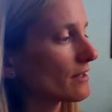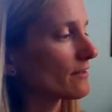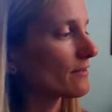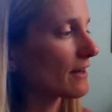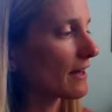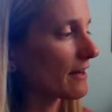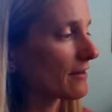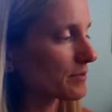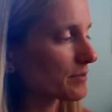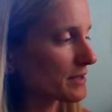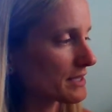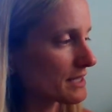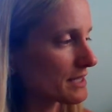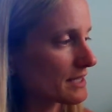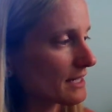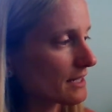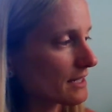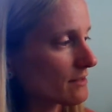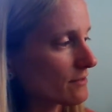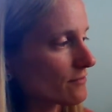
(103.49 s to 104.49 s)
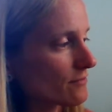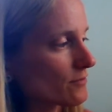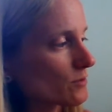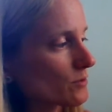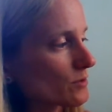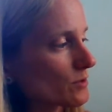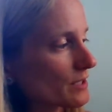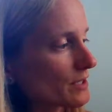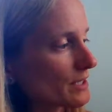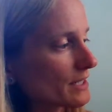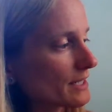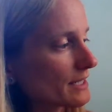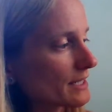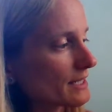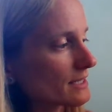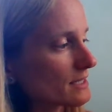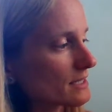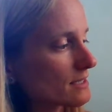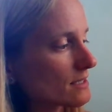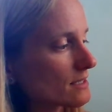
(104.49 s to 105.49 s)
5 plus negative 4
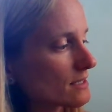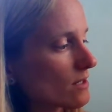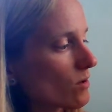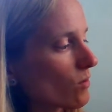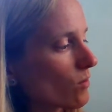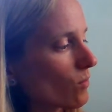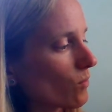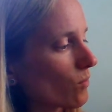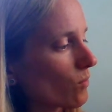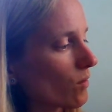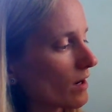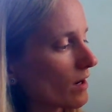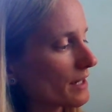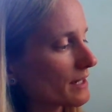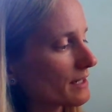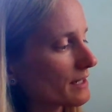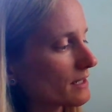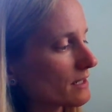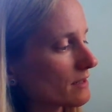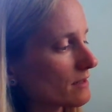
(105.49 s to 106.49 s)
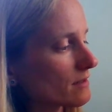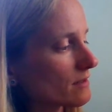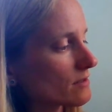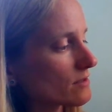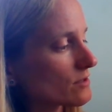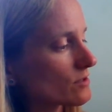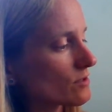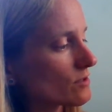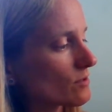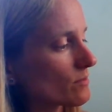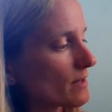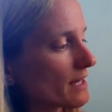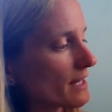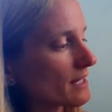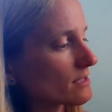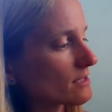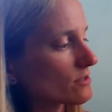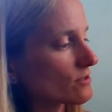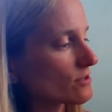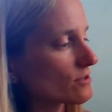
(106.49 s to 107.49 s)
is 1. So my
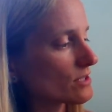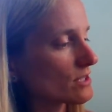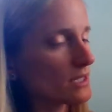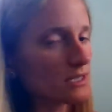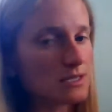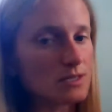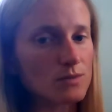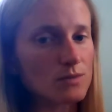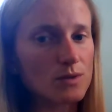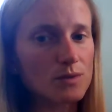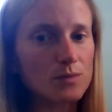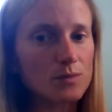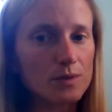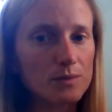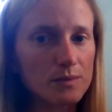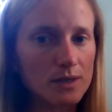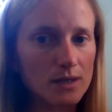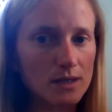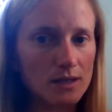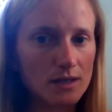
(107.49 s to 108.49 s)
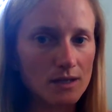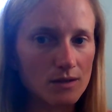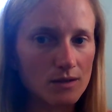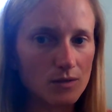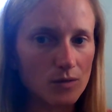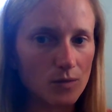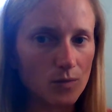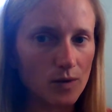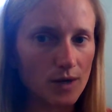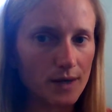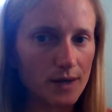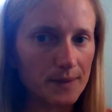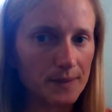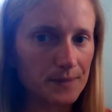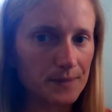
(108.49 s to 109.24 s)
answer to this one would be 1.